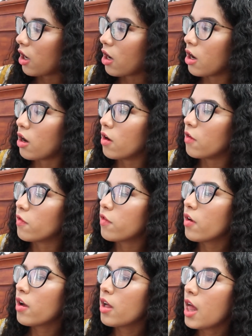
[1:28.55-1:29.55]
of
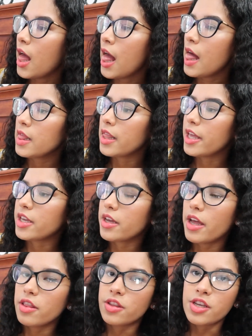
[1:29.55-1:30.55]

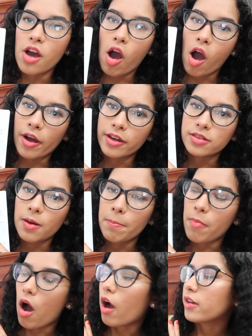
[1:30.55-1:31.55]
the August
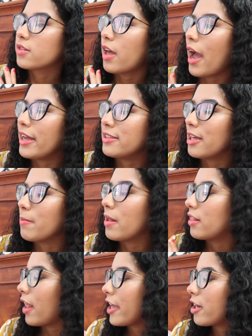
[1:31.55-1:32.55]
box item
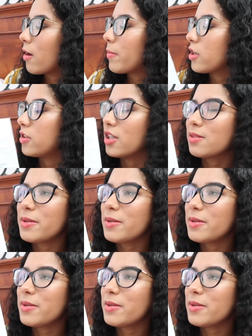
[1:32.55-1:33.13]
lineup, just